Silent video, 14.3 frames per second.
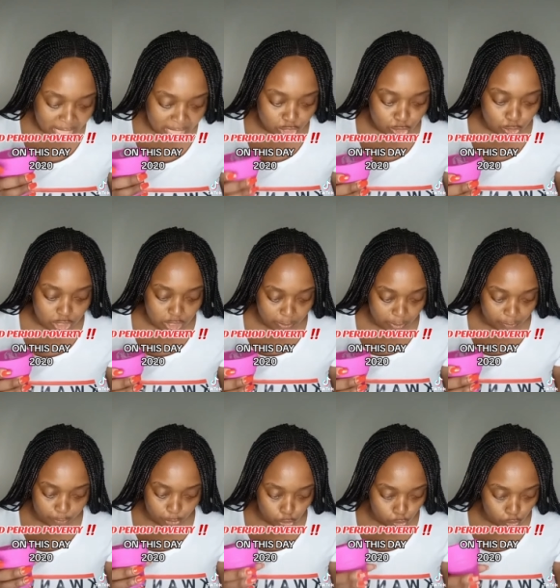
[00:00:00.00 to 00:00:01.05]
It's suitable
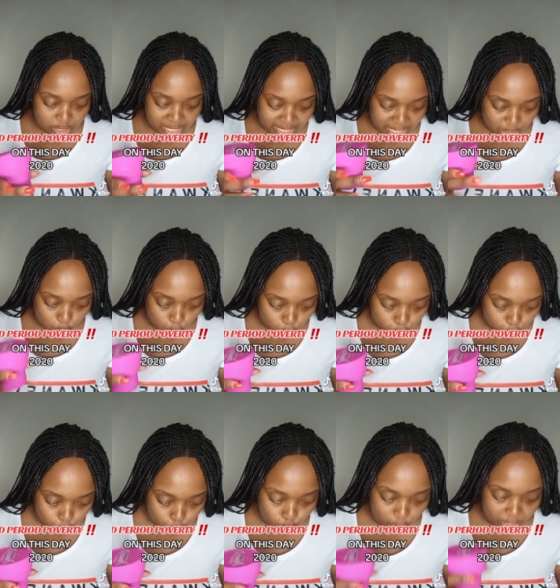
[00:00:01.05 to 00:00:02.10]
for use, as I told
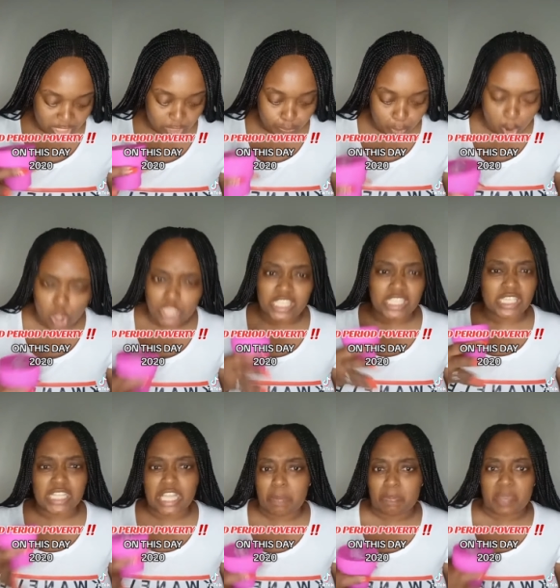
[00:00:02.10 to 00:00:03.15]
you, during sports,
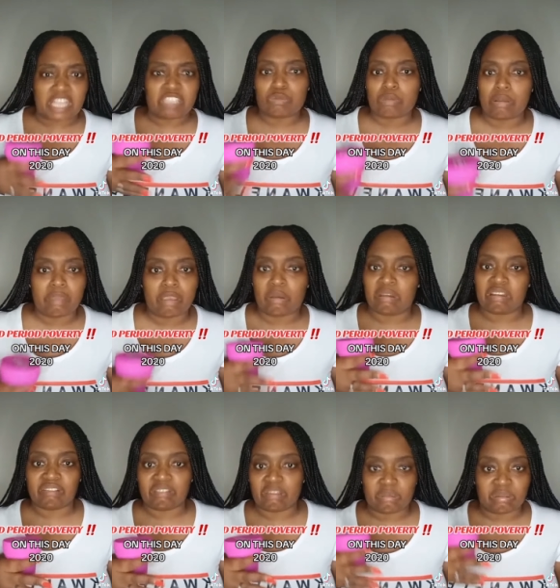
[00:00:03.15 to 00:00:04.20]
sleeping, swimming,
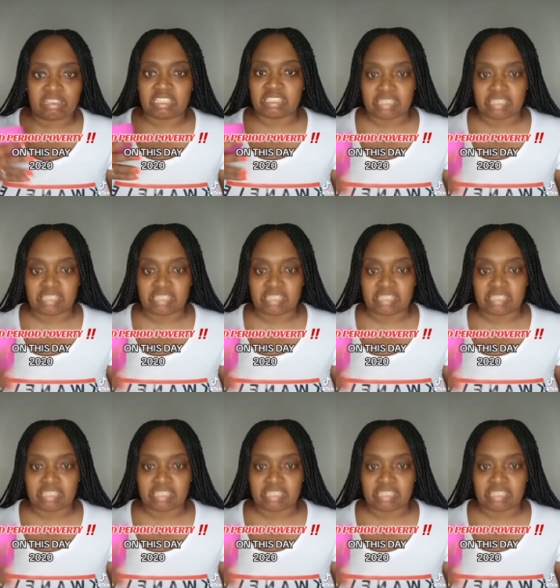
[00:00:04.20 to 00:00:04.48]
whatever you want